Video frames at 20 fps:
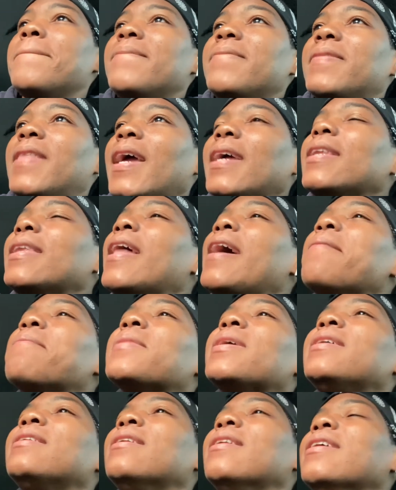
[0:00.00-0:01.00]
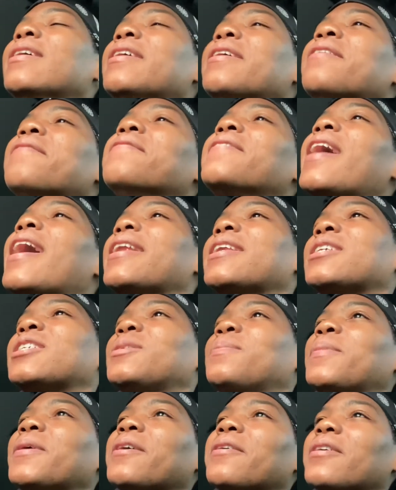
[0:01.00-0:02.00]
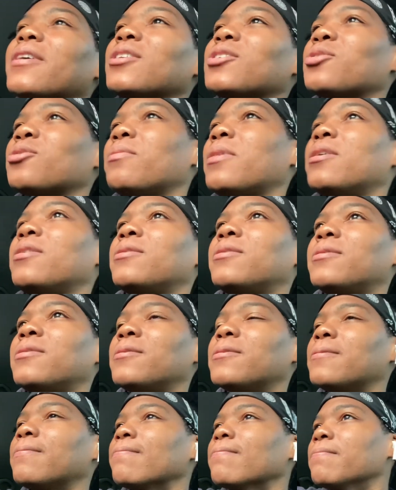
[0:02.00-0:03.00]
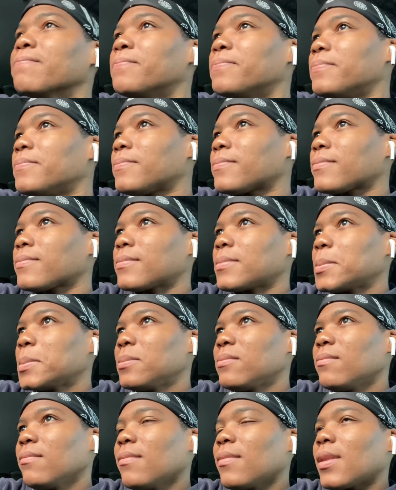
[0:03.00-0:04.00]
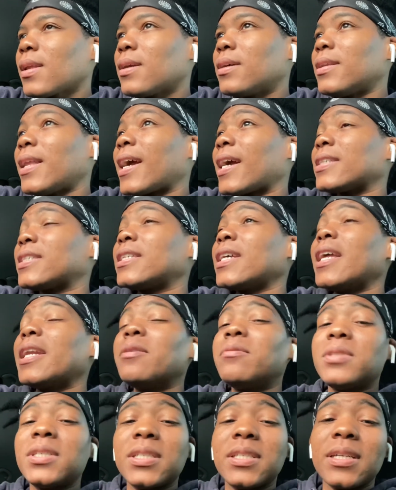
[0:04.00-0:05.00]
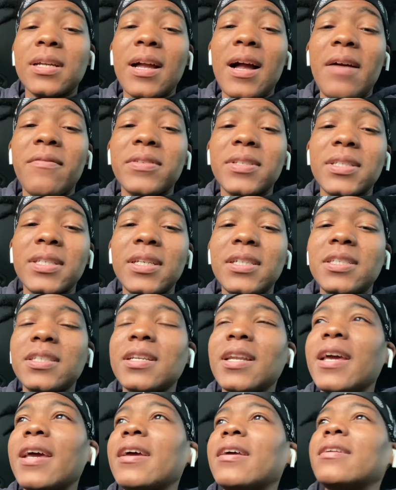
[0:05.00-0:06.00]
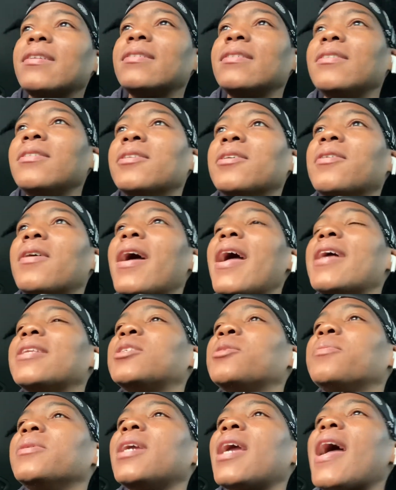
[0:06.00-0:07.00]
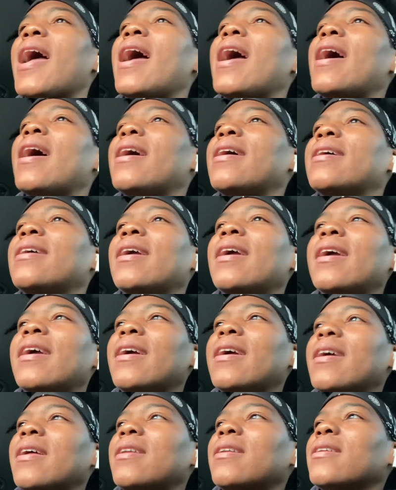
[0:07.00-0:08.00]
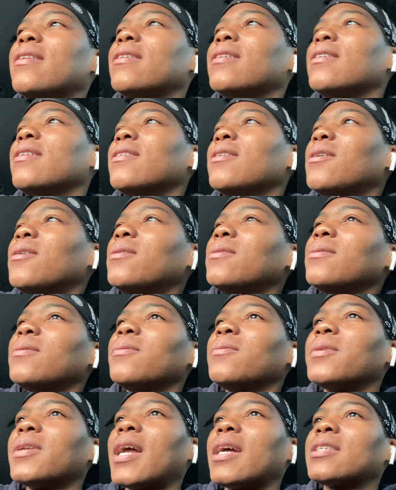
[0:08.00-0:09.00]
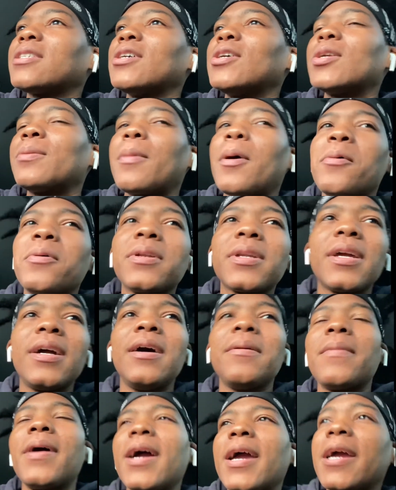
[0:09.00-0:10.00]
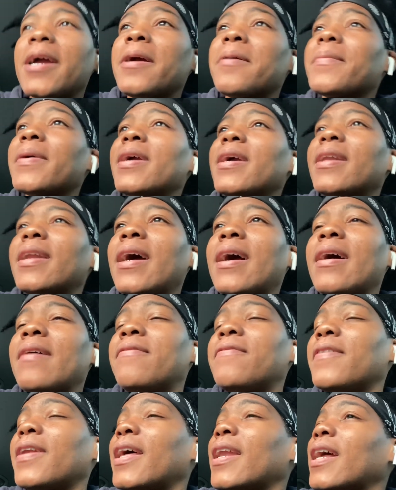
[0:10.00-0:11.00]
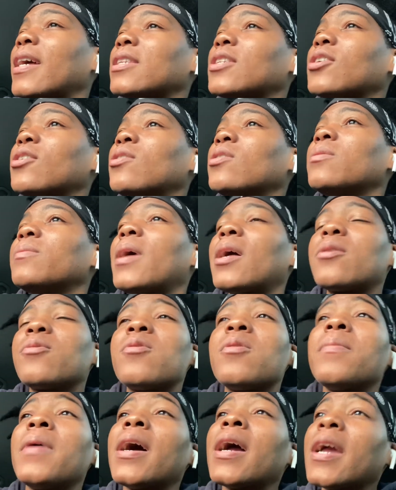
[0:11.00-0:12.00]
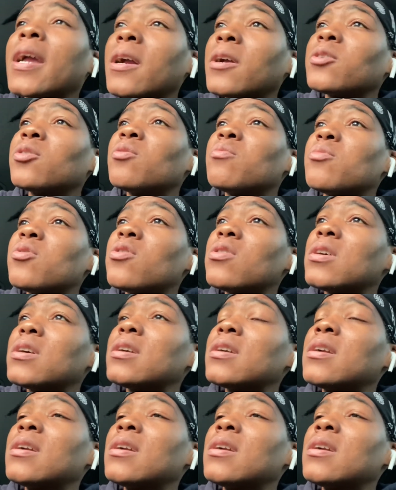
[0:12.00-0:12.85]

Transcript: they let me live that experience on my own like i said it was just a conversation that you know had to be had and you know when i told him i wanted to cut my hair man i flat out told him i don't want my hair no more